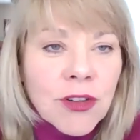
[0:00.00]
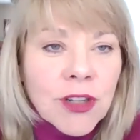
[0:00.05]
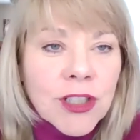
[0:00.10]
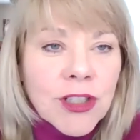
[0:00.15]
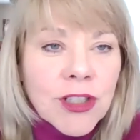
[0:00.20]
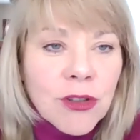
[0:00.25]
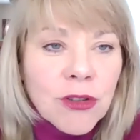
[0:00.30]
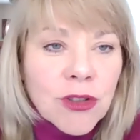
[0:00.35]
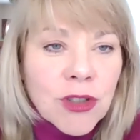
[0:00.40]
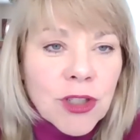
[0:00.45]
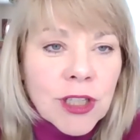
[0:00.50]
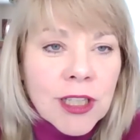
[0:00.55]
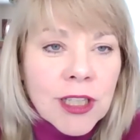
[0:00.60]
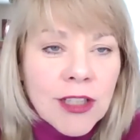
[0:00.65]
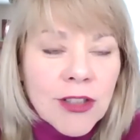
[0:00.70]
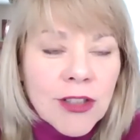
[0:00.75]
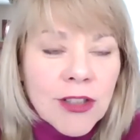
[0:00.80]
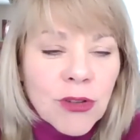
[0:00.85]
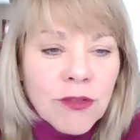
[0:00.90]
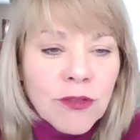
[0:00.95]
it's usually
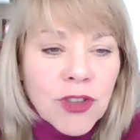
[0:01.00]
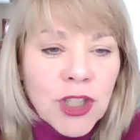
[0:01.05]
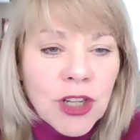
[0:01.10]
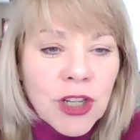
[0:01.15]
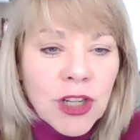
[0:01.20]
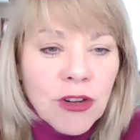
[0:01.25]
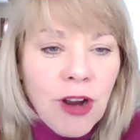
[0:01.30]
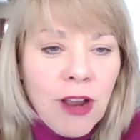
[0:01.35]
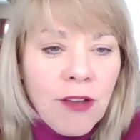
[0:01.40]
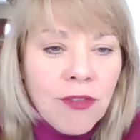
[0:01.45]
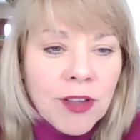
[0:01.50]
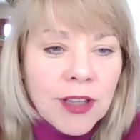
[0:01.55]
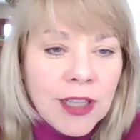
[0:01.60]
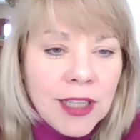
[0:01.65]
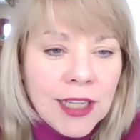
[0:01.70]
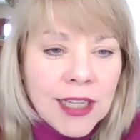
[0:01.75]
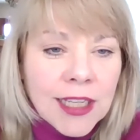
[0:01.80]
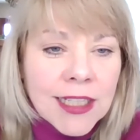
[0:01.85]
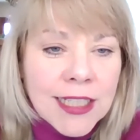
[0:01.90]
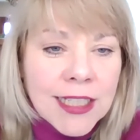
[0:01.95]
sort of
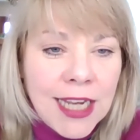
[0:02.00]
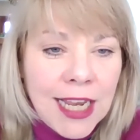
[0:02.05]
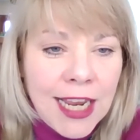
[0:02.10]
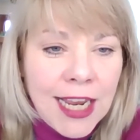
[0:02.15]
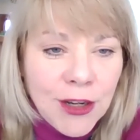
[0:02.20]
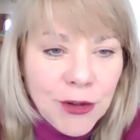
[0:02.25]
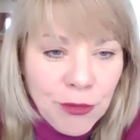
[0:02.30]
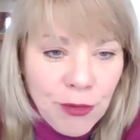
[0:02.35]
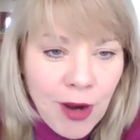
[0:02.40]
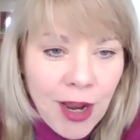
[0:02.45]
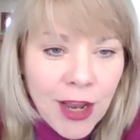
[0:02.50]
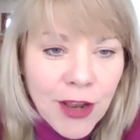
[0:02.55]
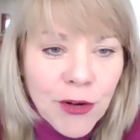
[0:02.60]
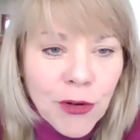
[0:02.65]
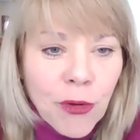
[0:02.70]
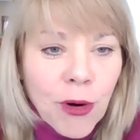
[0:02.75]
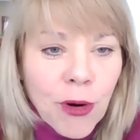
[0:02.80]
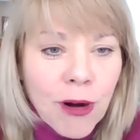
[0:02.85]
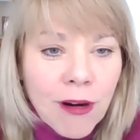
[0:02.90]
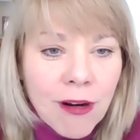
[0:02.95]
geographically contained, right?
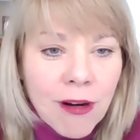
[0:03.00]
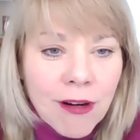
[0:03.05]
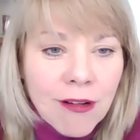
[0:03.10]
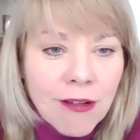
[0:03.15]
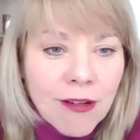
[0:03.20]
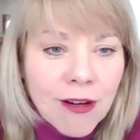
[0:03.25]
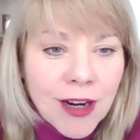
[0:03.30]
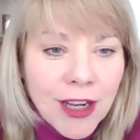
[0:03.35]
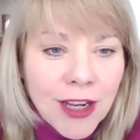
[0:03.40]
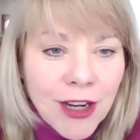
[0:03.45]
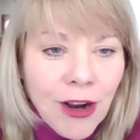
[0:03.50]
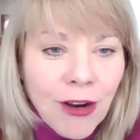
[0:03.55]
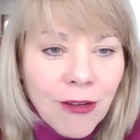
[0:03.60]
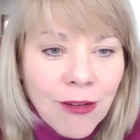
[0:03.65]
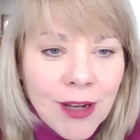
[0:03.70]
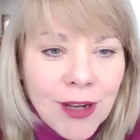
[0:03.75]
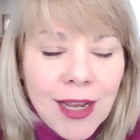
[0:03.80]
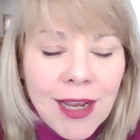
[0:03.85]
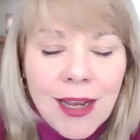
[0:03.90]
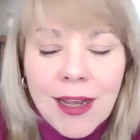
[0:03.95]
Or
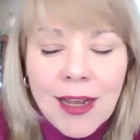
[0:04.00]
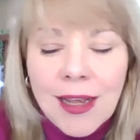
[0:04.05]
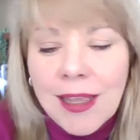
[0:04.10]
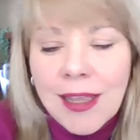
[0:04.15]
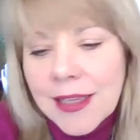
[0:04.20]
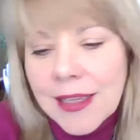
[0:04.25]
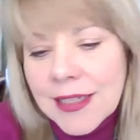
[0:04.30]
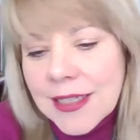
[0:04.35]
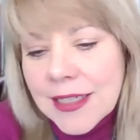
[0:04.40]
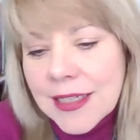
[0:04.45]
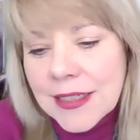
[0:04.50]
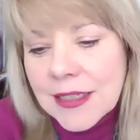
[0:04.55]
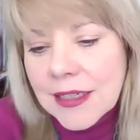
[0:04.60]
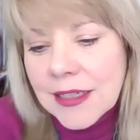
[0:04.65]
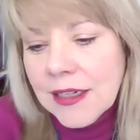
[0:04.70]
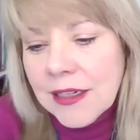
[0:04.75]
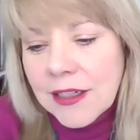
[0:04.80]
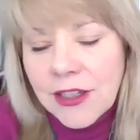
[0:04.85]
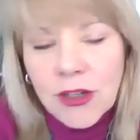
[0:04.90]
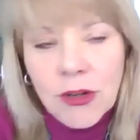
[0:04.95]
and this is,
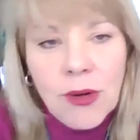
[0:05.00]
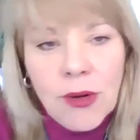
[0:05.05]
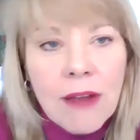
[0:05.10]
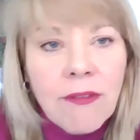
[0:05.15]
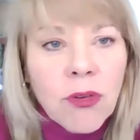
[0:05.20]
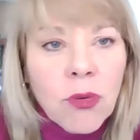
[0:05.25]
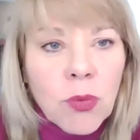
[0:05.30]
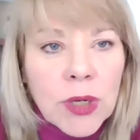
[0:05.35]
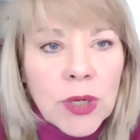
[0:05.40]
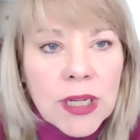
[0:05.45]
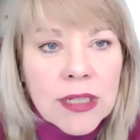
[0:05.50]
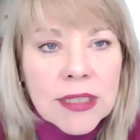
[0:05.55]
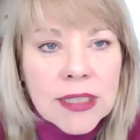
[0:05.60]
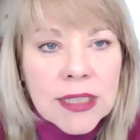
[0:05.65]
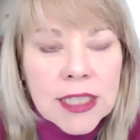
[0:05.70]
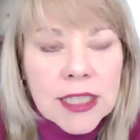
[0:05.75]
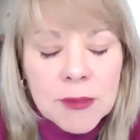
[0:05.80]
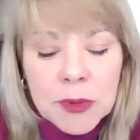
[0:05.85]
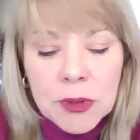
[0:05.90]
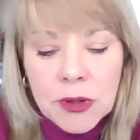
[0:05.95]
everyone is
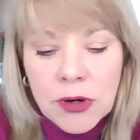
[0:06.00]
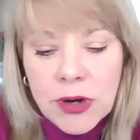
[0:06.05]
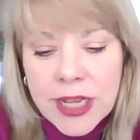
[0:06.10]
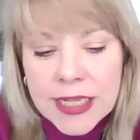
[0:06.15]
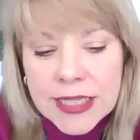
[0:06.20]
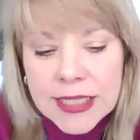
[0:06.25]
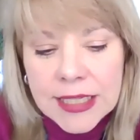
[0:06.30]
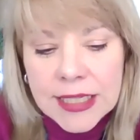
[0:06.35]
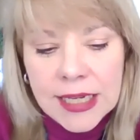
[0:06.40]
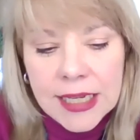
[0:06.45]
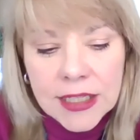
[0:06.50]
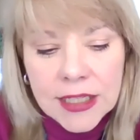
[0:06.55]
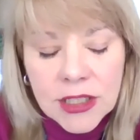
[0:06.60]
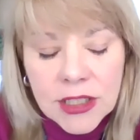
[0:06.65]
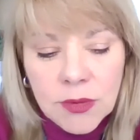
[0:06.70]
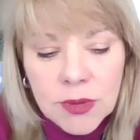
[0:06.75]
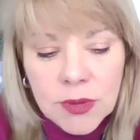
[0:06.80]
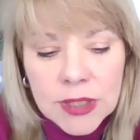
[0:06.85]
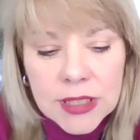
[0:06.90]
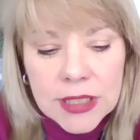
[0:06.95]
experiencing it,
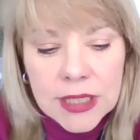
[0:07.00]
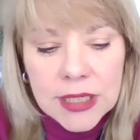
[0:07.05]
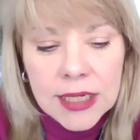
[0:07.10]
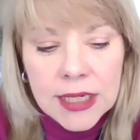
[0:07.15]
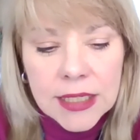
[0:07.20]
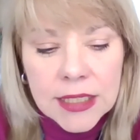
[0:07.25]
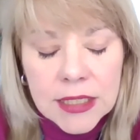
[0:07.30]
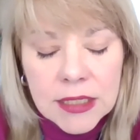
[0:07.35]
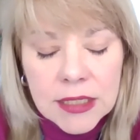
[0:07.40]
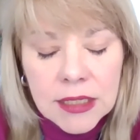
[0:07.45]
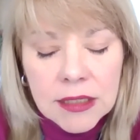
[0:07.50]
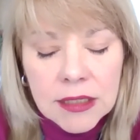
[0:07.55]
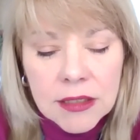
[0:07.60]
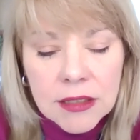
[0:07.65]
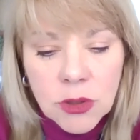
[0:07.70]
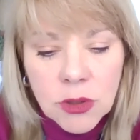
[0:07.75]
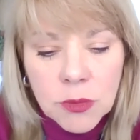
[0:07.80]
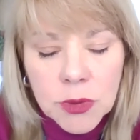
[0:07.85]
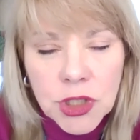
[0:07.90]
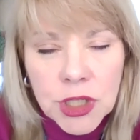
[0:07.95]
so it is
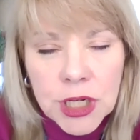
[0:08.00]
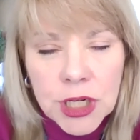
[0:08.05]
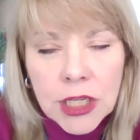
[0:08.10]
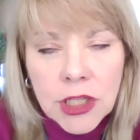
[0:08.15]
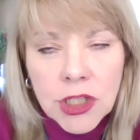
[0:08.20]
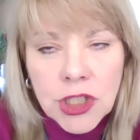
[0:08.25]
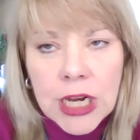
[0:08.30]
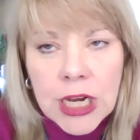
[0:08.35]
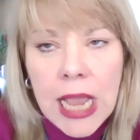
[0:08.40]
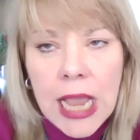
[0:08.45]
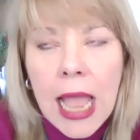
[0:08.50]
super challenging.